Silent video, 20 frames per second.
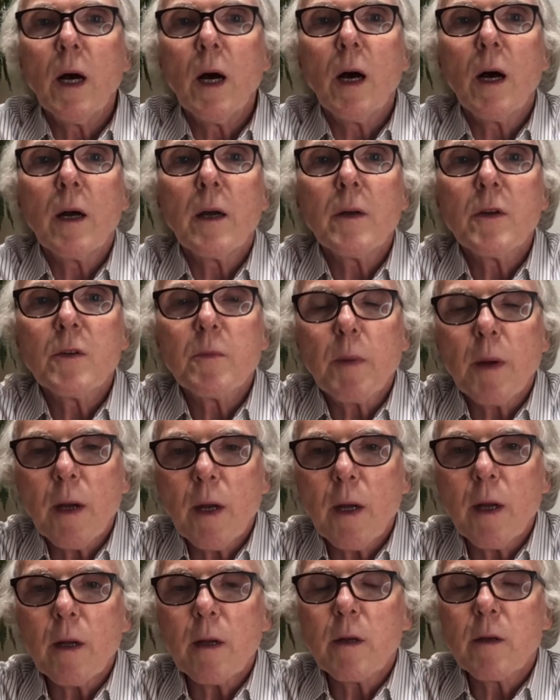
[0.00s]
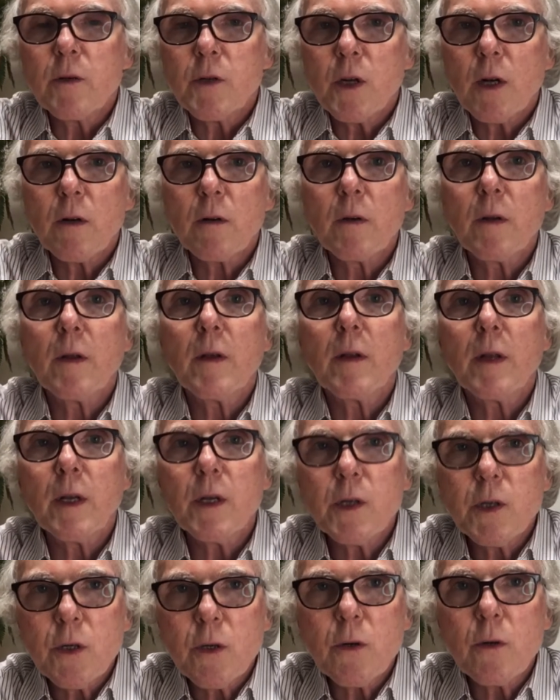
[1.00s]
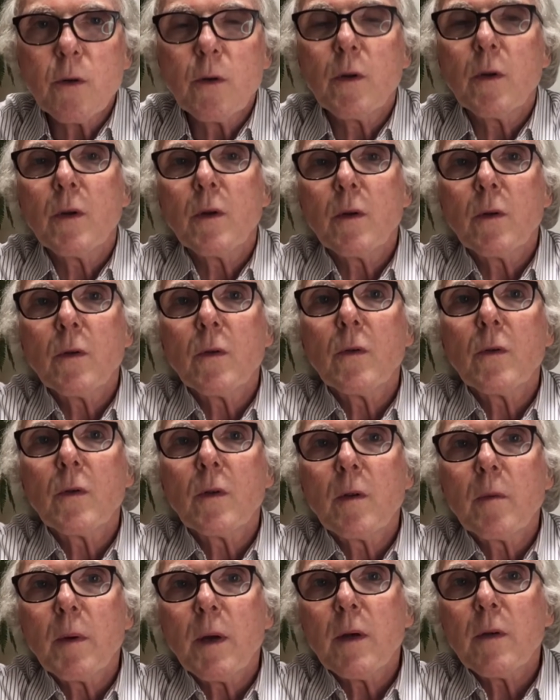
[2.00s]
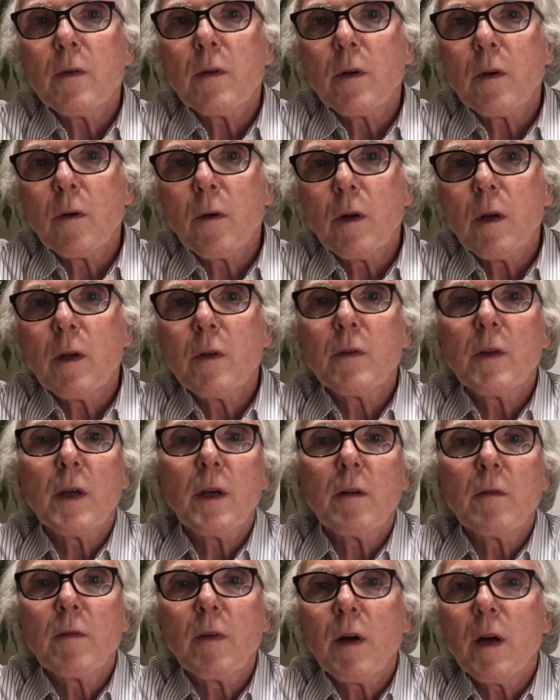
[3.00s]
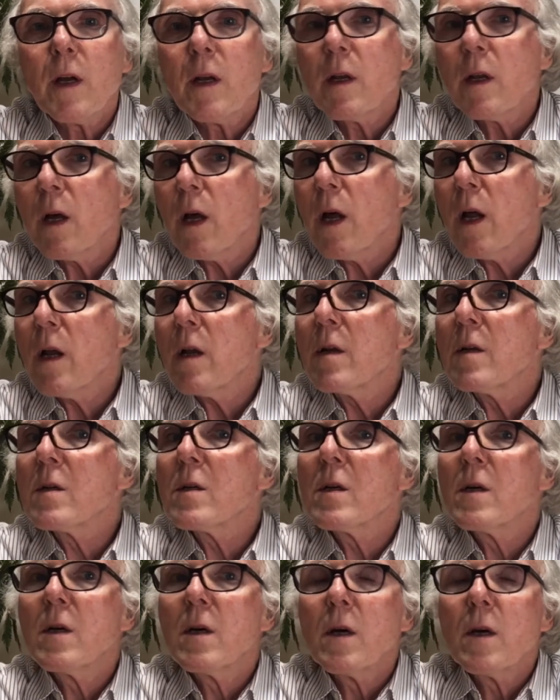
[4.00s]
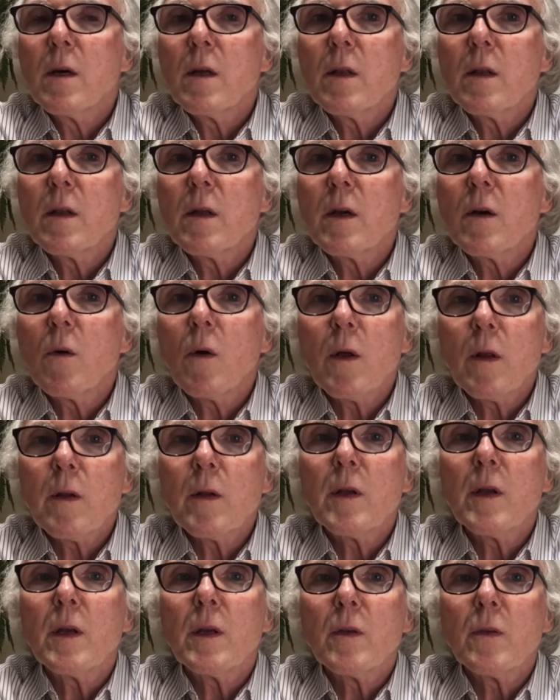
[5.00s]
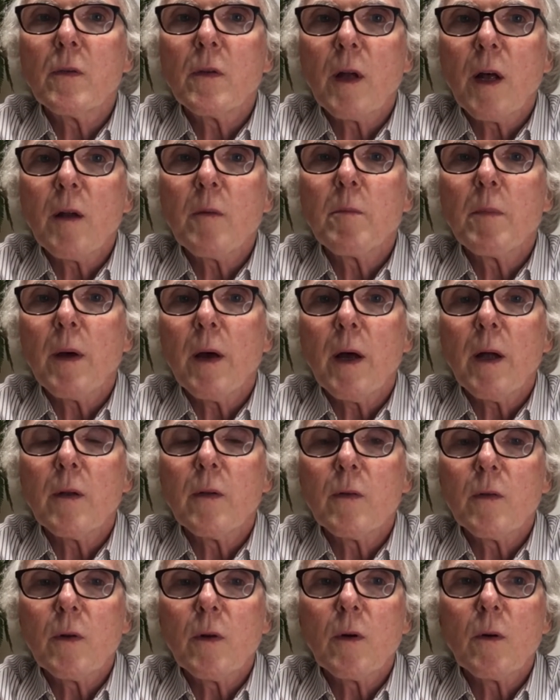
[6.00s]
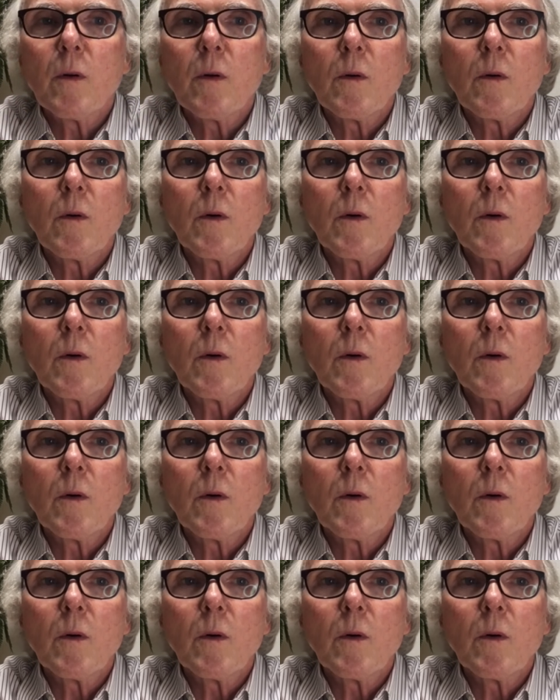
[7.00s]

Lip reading: In Japan, generally, they do use the best ingredients they can find, and the quality is not bad. So,